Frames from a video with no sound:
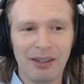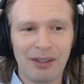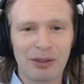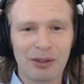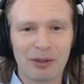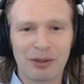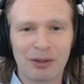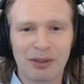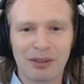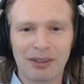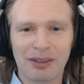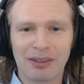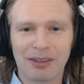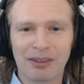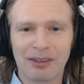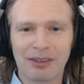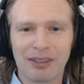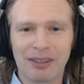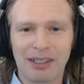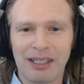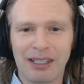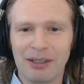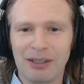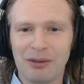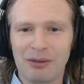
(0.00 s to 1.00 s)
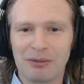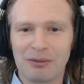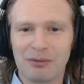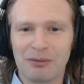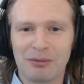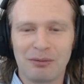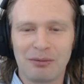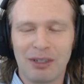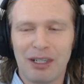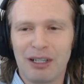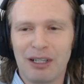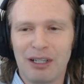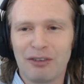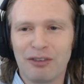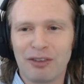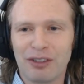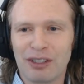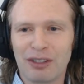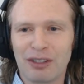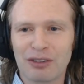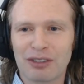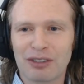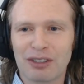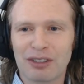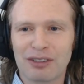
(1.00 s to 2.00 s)
Or I often
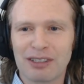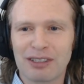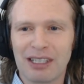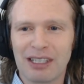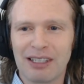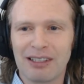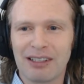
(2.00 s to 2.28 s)
also say,